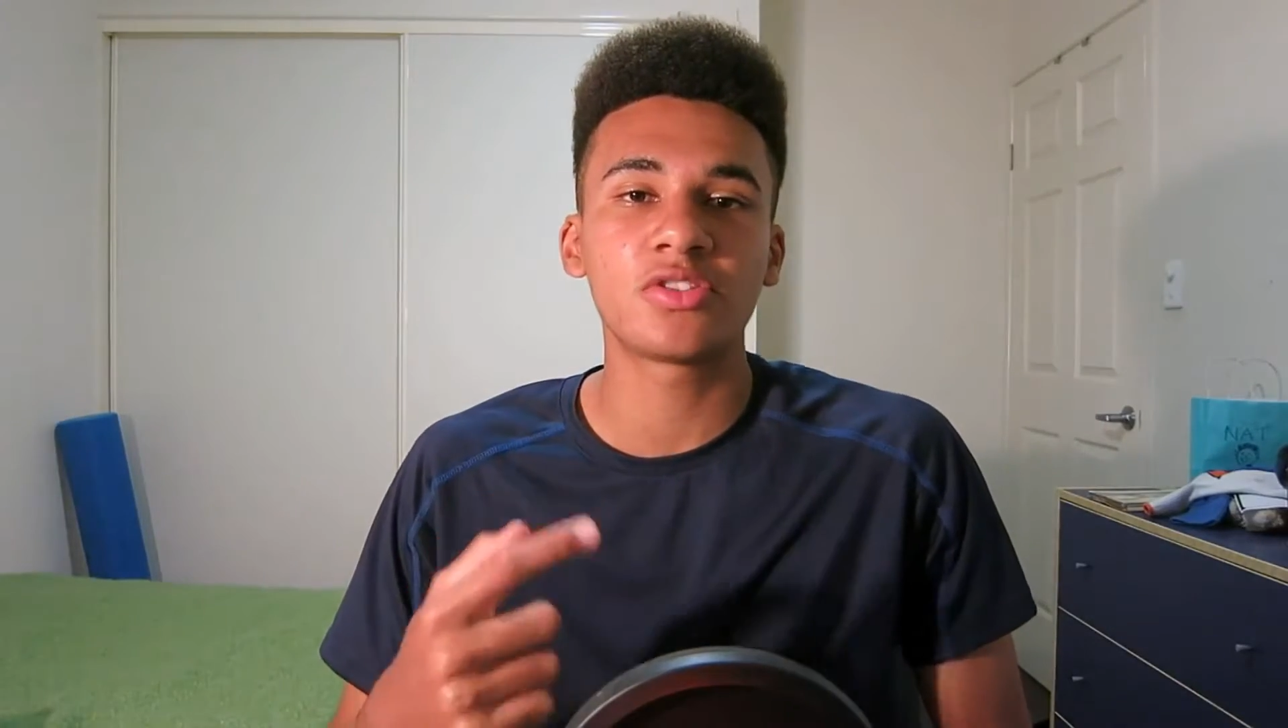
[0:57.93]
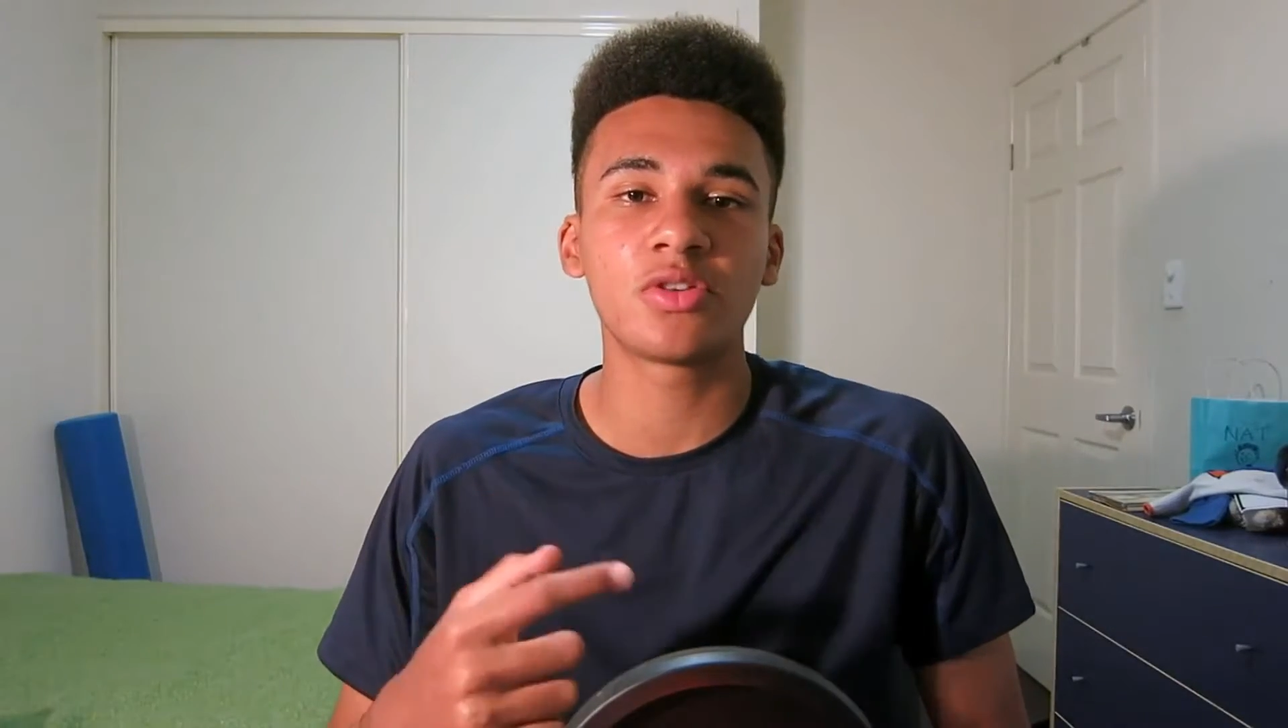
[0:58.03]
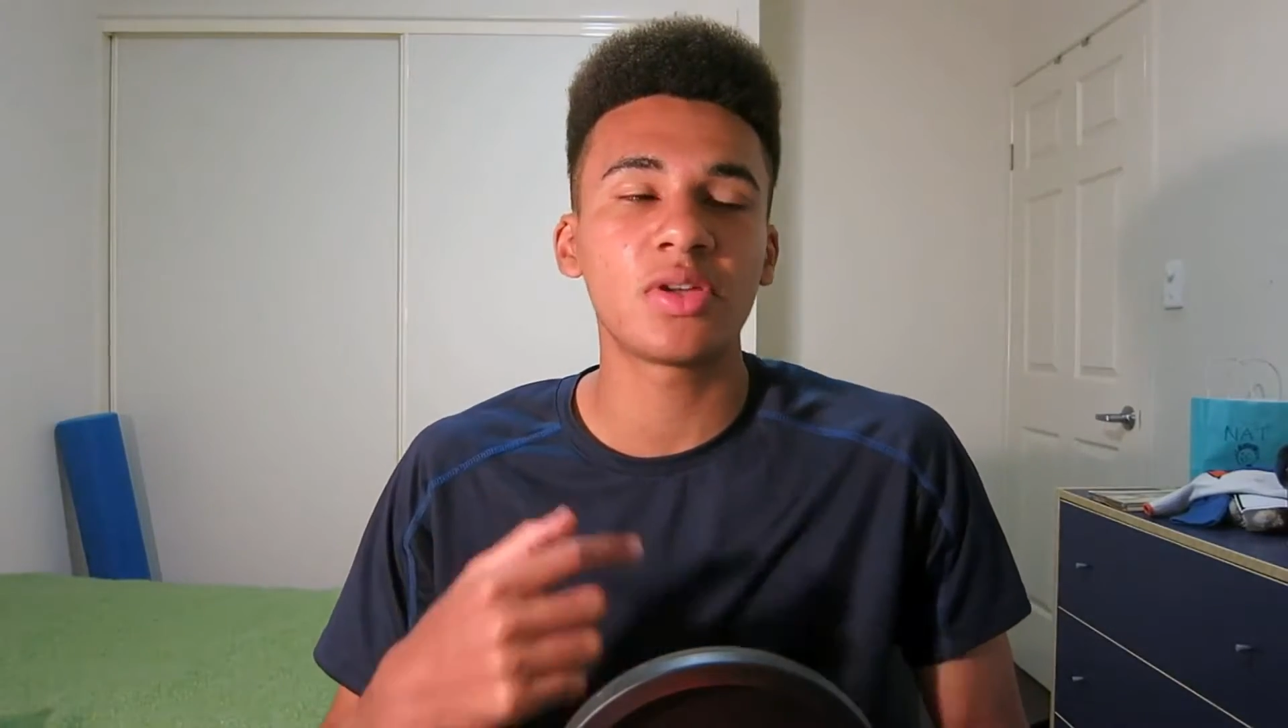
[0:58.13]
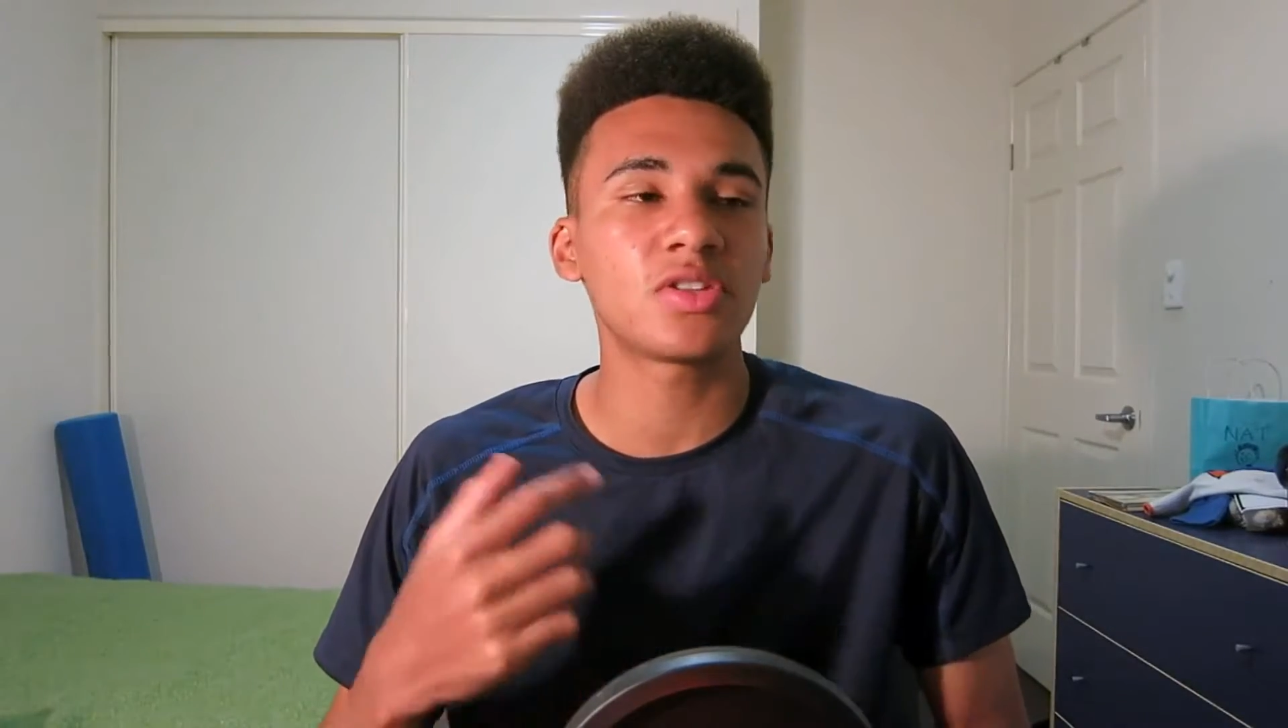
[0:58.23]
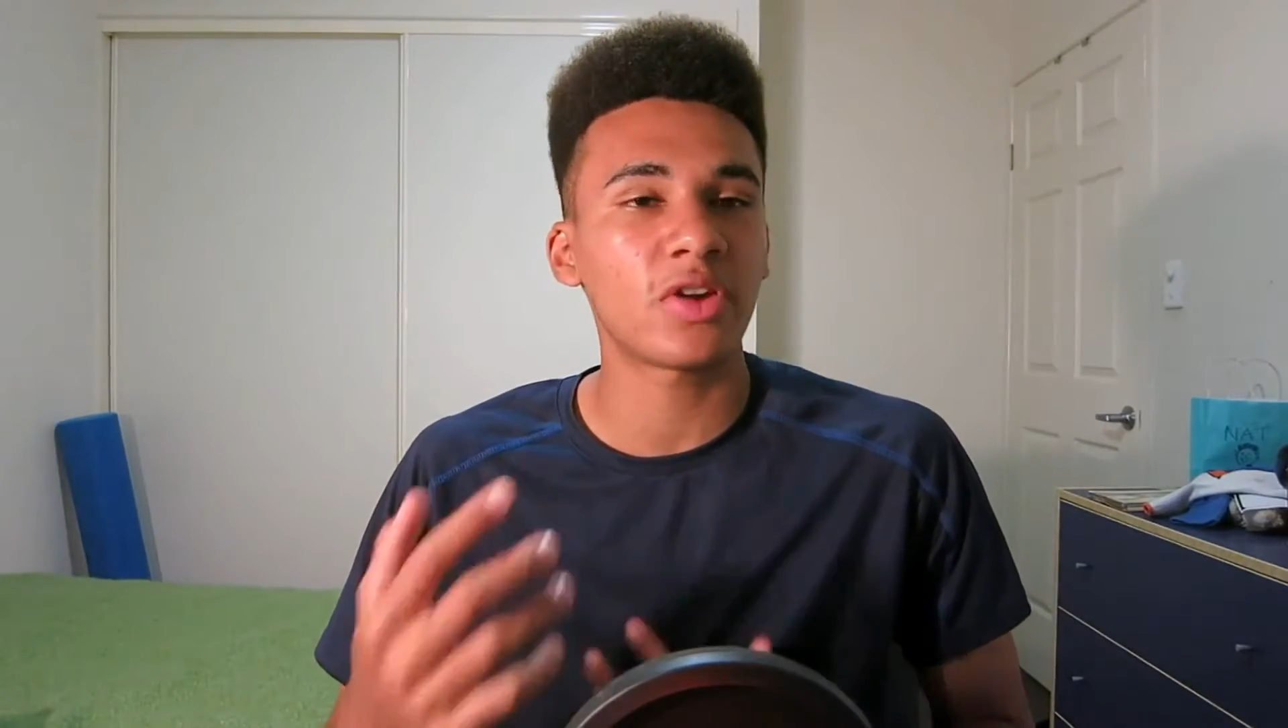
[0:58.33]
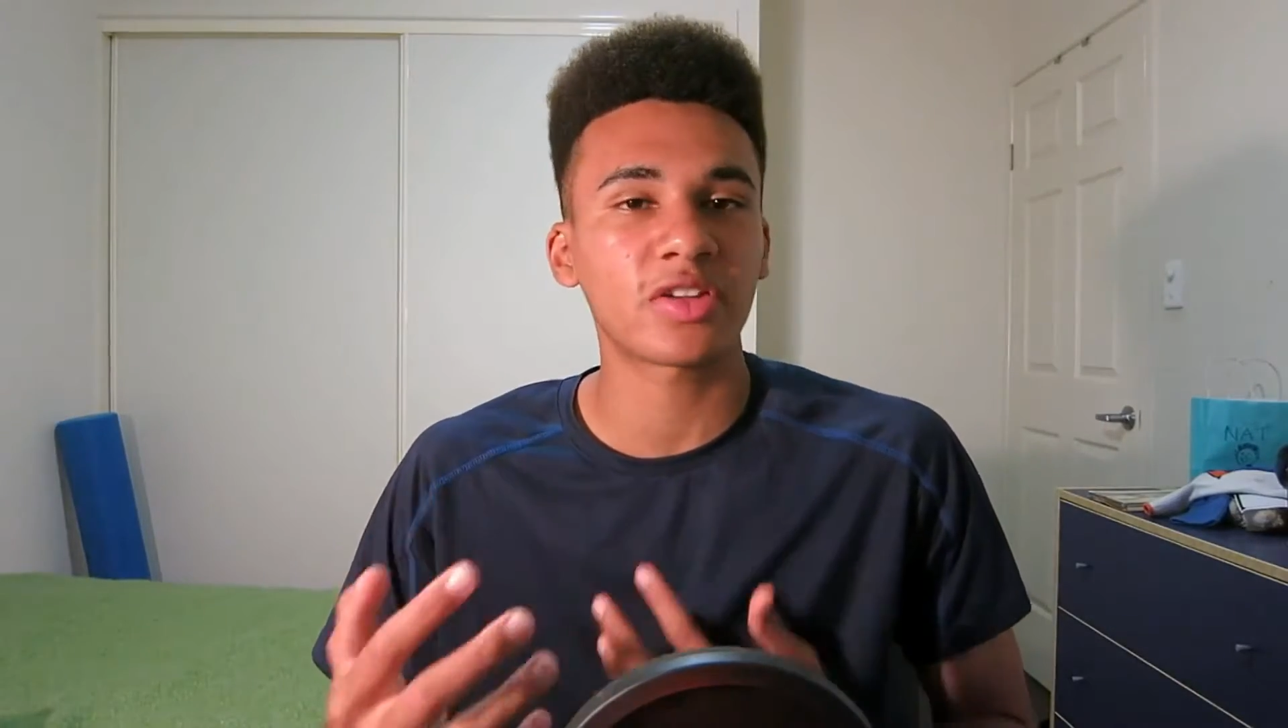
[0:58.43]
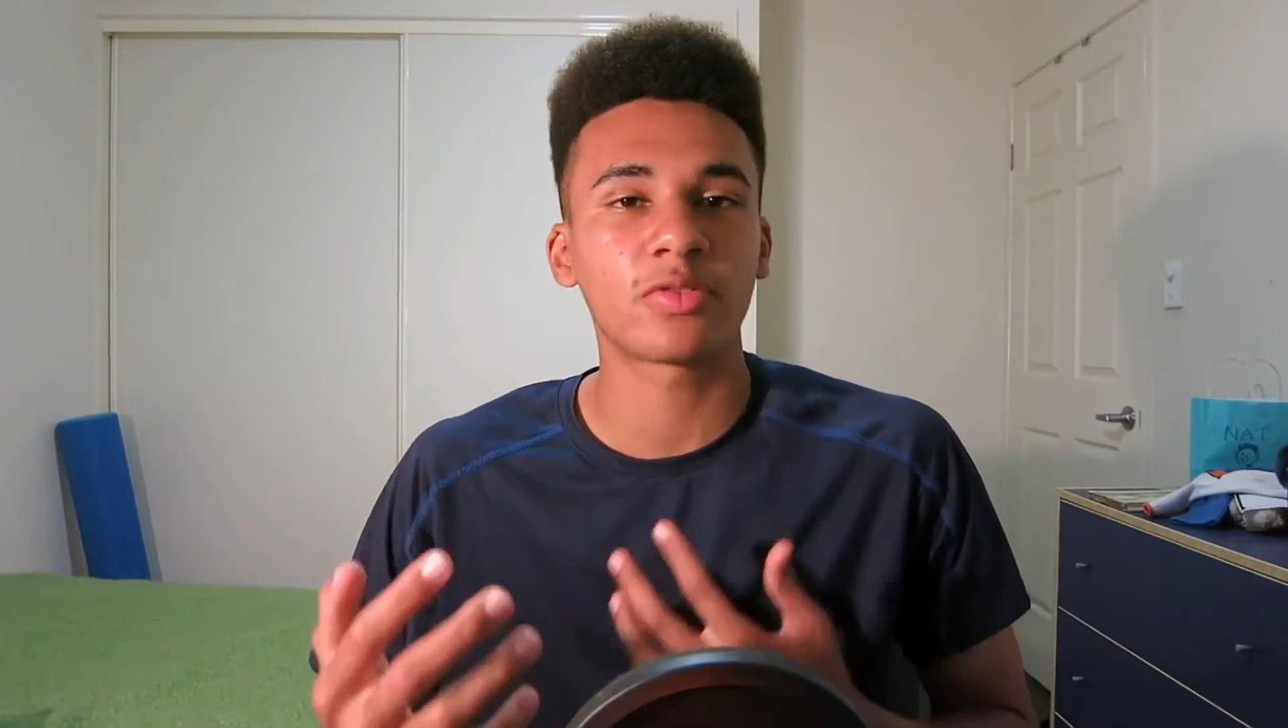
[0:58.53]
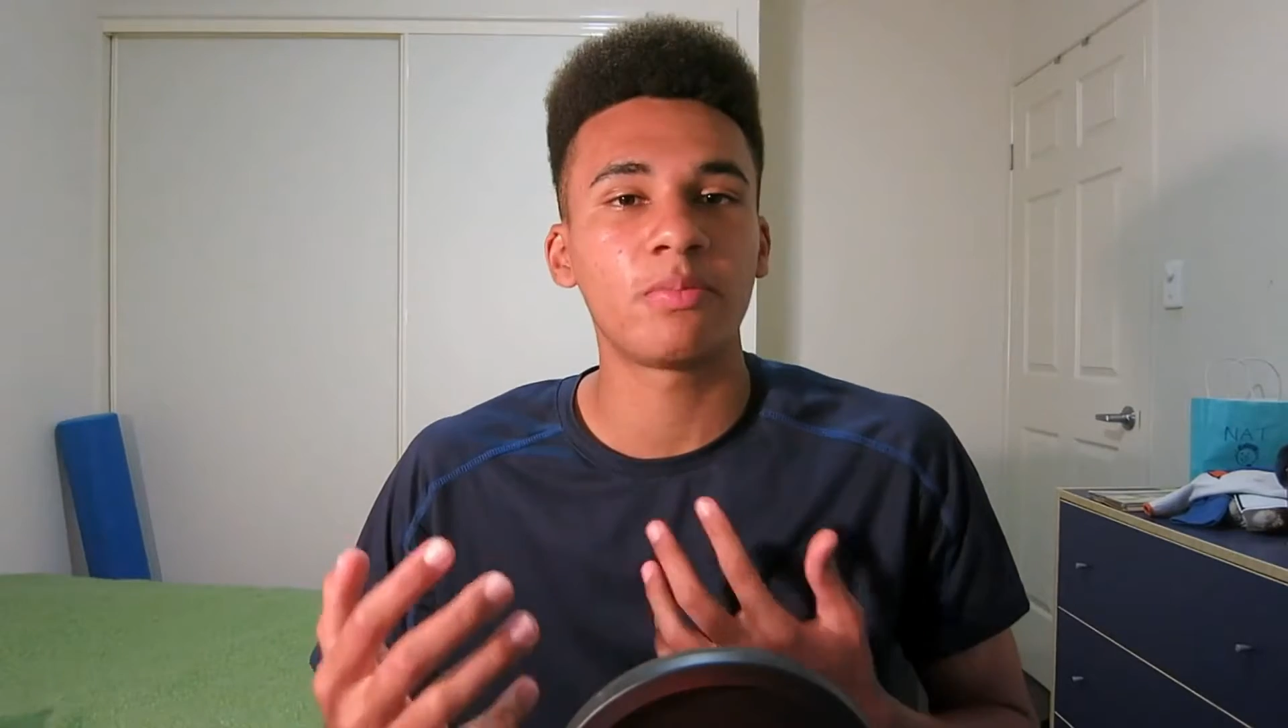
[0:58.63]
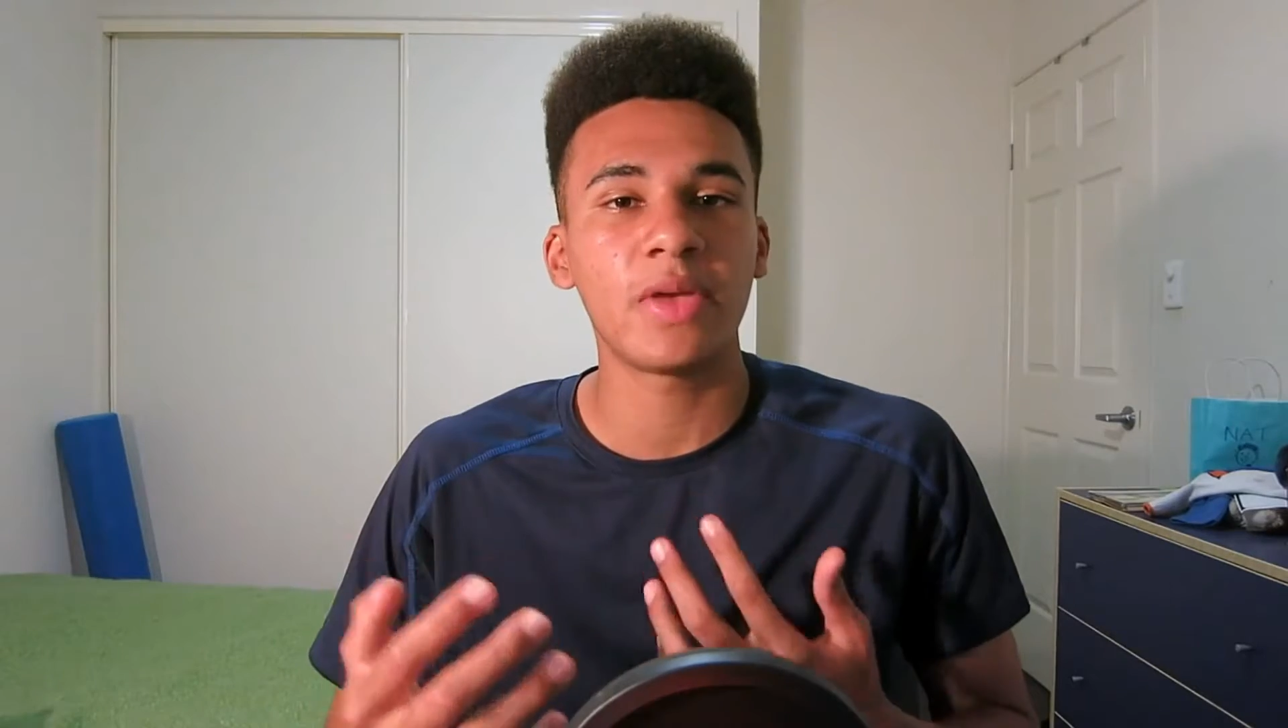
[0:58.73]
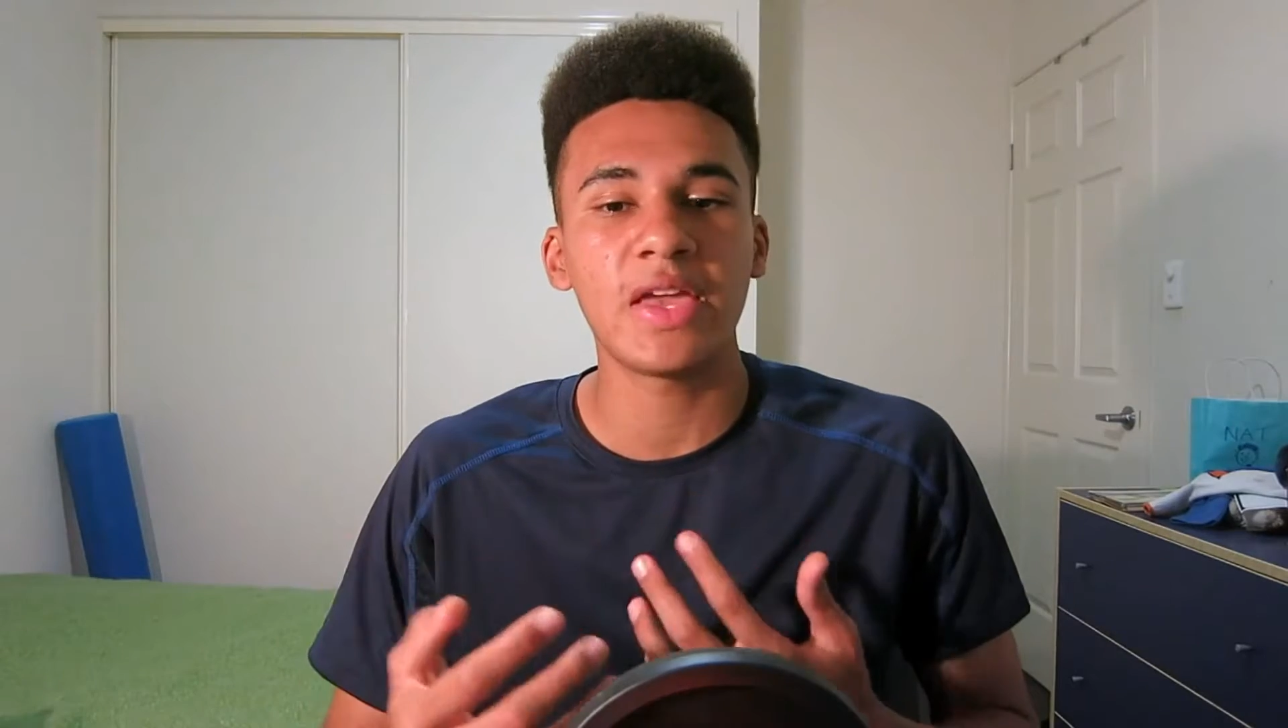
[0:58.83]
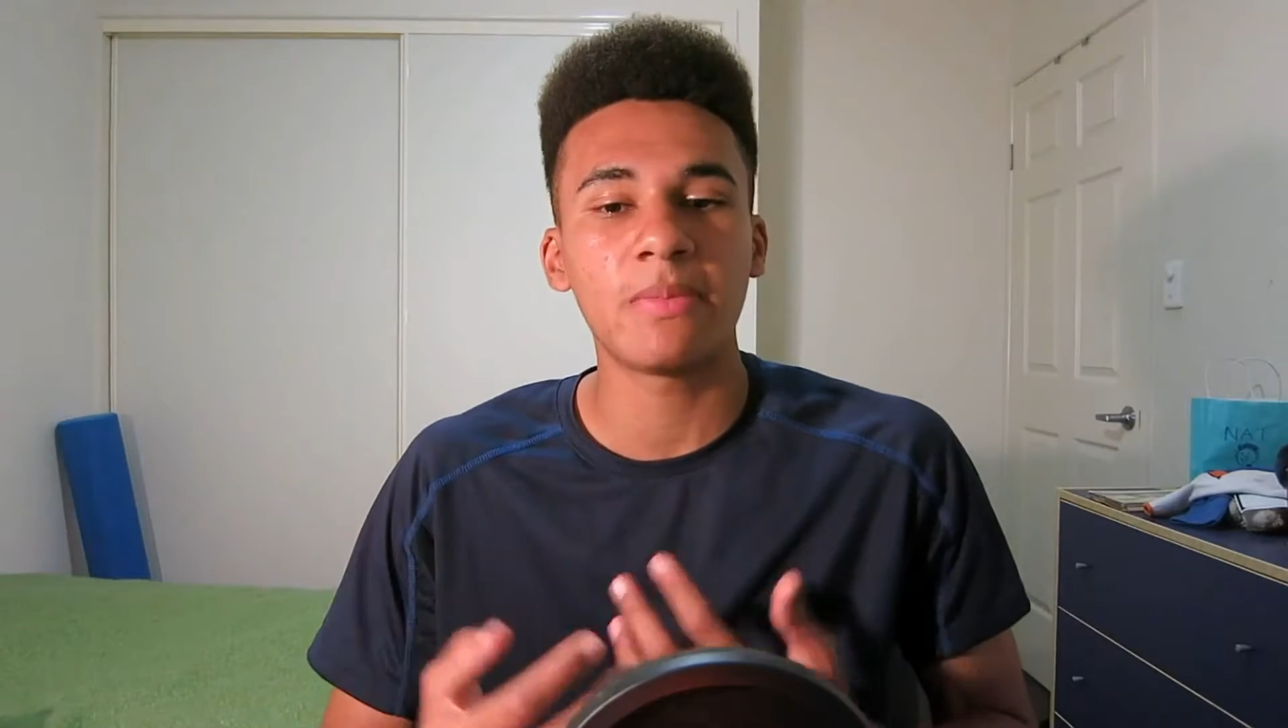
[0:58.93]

to interact with me,